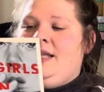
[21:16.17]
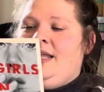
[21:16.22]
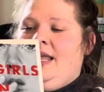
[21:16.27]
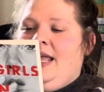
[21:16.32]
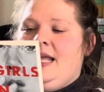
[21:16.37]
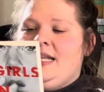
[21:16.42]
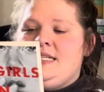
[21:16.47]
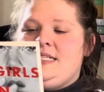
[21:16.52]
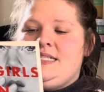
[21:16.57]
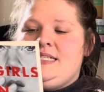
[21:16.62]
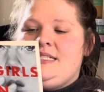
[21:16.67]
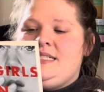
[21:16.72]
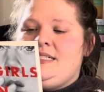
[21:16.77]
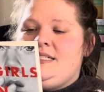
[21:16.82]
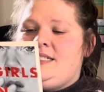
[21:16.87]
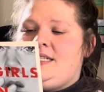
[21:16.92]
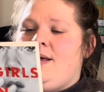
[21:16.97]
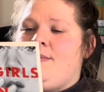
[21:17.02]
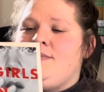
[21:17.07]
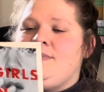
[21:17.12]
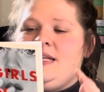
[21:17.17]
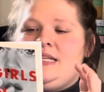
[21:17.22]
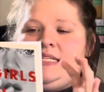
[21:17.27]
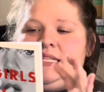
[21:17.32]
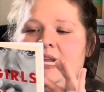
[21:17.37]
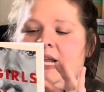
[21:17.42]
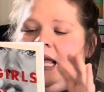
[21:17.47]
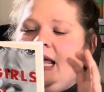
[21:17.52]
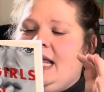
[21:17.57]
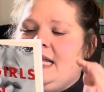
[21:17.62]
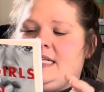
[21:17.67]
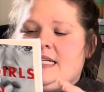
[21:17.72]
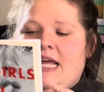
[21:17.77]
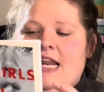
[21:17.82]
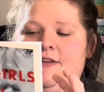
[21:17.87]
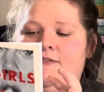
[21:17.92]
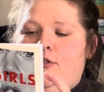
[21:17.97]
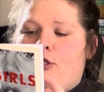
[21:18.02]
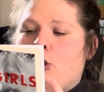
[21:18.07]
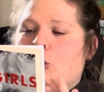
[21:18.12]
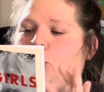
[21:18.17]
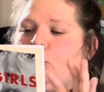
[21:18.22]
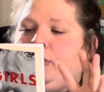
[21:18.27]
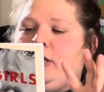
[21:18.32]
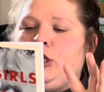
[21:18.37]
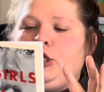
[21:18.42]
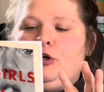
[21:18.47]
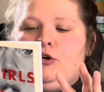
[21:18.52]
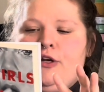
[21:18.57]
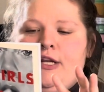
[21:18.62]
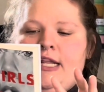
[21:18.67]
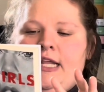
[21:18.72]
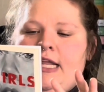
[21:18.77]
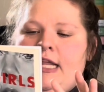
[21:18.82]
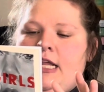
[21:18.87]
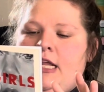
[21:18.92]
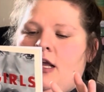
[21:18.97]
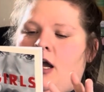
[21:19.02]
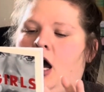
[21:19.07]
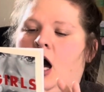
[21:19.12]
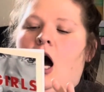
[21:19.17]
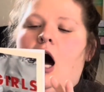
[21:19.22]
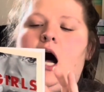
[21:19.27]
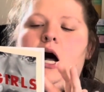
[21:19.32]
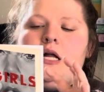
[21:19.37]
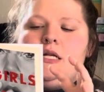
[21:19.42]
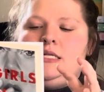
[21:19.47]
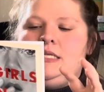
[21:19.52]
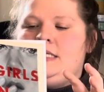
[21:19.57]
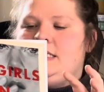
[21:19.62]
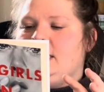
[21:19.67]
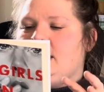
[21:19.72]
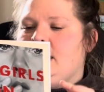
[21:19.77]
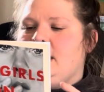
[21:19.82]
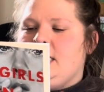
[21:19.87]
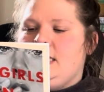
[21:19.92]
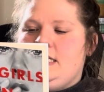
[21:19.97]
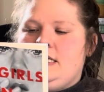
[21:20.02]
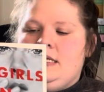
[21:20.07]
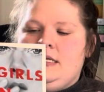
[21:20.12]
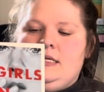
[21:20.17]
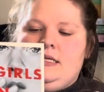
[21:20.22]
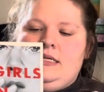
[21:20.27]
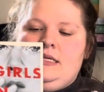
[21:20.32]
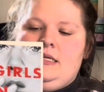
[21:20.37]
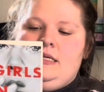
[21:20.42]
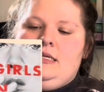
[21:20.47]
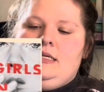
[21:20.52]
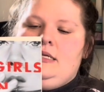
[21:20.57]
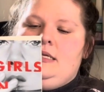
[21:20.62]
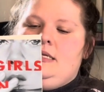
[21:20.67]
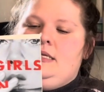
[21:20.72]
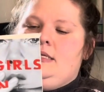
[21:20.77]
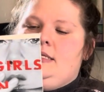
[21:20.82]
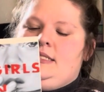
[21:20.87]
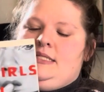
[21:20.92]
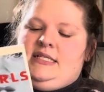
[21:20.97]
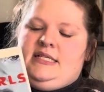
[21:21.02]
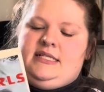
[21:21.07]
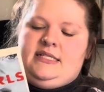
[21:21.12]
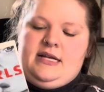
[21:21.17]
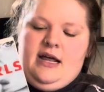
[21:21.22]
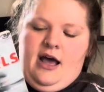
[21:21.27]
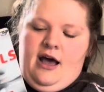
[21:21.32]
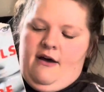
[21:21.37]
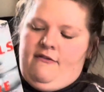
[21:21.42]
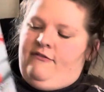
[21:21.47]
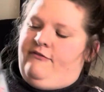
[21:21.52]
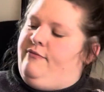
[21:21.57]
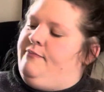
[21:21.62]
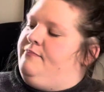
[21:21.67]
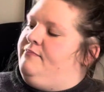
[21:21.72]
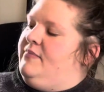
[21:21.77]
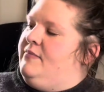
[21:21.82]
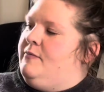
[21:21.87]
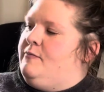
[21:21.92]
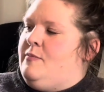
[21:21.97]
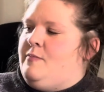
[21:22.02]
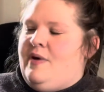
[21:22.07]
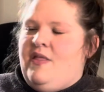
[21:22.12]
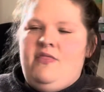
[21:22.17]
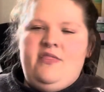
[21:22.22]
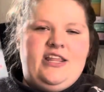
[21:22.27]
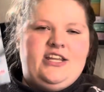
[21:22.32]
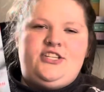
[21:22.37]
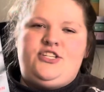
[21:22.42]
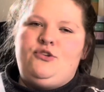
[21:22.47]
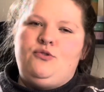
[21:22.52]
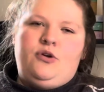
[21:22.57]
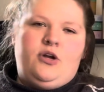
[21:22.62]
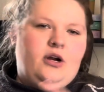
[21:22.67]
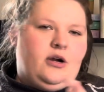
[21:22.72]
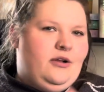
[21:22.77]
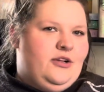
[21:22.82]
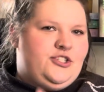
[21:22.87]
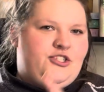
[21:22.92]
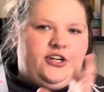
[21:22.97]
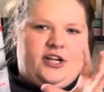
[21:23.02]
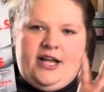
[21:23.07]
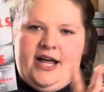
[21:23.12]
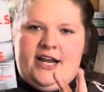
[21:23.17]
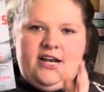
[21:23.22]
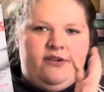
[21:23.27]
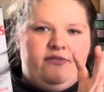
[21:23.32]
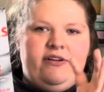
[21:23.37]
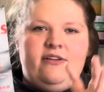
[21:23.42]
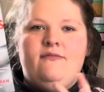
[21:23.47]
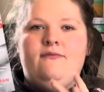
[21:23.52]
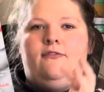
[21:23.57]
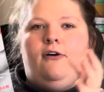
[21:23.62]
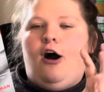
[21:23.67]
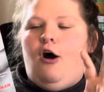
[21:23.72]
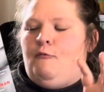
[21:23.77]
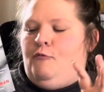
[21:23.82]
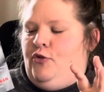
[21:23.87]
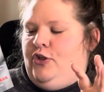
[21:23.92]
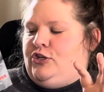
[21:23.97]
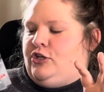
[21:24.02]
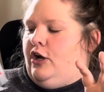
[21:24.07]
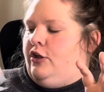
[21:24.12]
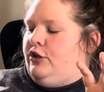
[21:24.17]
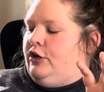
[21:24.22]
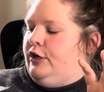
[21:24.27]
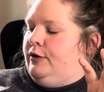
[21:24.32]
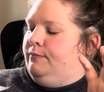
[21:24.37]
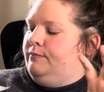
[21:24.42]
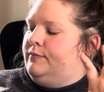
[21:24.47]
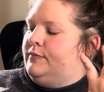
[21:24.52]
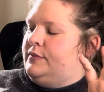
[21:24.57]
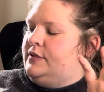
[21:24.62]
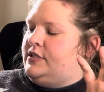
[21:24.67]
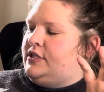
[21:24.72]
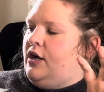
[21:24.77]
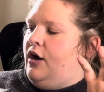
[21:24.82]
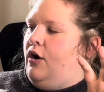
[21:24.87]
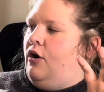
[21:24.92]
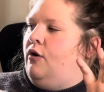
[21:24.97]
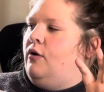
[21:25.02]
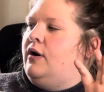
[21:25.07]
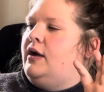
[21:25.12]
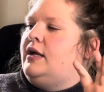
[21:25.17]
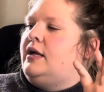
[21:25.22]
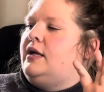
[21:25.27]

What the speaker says: It's kind of thrillery, haunted stuff, and these 2 girls are kind of involved with each other. So